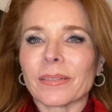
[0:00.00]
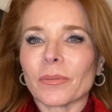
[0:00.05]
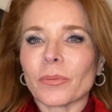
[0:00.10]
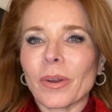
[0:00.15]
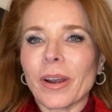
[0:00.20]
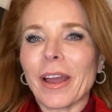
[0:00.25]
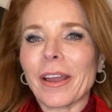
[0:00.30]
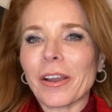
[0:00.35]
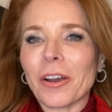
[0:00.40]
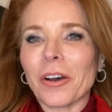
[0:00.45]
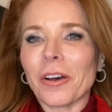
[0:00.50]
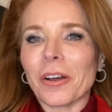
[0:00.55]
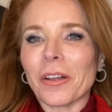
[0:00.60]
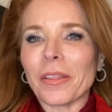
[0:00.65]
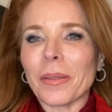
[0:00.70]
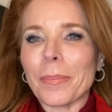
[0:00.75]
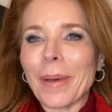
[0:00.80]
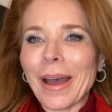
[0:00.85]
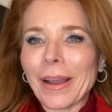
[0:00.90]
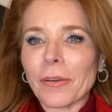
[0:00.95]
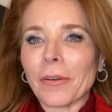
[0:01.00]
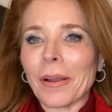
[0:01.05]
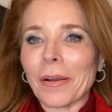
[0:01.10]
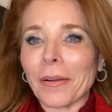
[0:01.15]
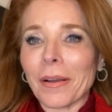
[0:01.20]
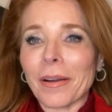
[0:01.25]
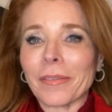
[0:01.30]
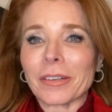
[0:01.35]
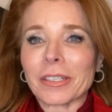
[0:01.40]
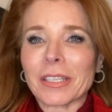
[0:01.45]
what I call the
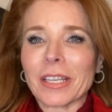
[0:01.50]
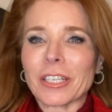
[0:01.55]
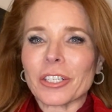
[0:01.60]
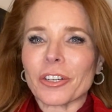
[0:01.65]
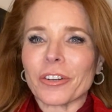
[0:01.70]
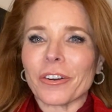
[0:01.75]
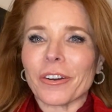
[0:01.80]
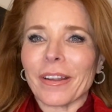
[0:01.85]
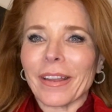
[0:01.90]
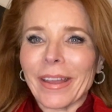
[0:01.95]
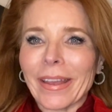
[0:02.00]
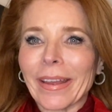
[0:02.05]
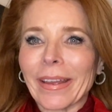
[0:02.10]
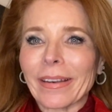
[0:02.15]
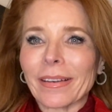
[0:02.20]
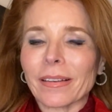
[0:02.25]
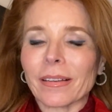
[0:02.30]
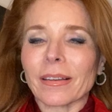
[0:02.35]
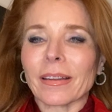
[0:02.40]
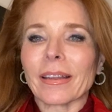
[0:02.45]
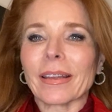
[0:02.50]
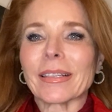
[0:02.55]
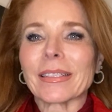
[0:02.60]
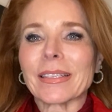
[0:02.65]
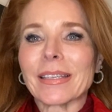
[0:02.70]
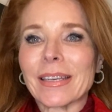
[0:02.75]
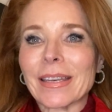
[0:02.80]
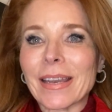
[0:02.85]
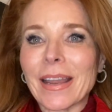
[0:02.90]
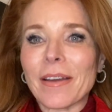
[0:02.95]
background conversation, or
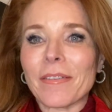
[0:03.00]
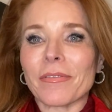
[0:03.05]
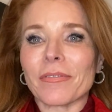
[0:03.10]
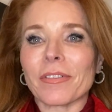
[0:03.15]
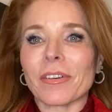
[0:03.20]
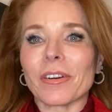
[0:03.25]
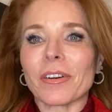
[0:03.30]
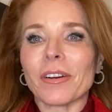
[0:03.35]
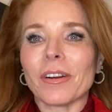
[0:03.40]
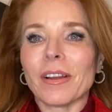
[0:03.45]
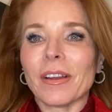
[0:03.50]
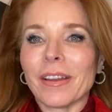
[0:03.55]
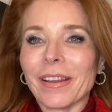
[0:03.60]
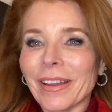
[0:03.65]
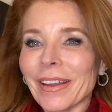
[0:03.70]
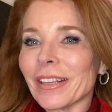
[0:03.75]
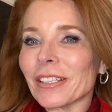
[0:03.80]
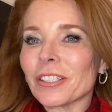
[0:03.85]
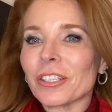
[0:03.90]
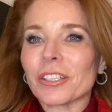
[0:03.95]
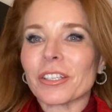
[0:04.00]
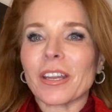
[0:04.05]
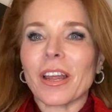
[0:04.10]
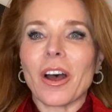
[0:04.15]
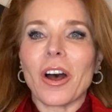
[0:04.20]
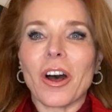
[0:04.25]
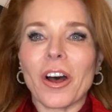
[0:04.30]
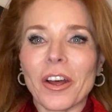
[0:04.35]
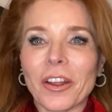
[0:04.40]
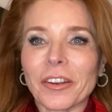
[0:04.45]
it's just
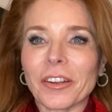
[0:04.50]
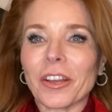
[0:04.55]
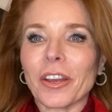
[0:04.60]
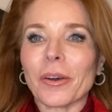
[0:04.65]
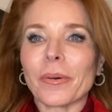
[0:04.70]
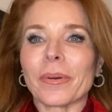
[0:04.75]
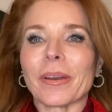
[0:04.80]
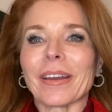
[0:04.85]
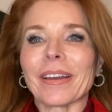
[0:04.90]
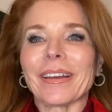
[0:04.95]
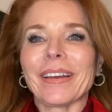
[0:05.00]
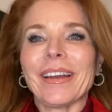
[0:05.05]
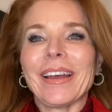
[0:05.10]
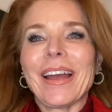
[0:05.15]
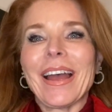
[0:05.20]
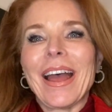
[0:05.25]
ongoing.